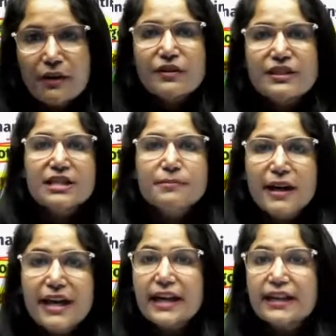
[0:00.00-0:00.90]
which is
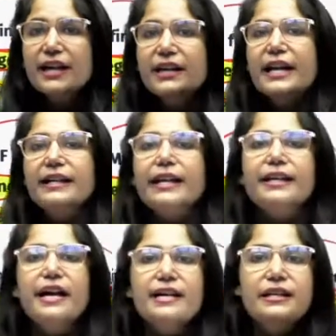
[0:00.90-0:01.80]
making the
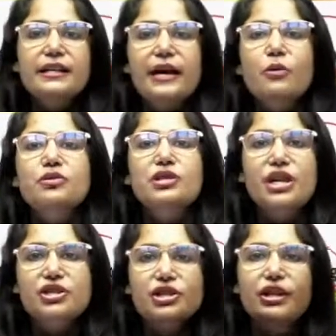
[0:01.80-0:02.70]
criteria and
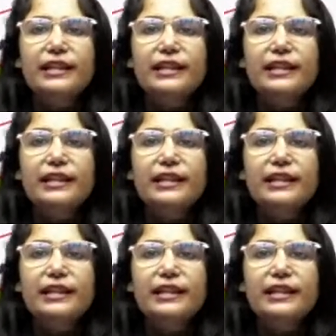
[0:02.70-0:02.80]
negotiation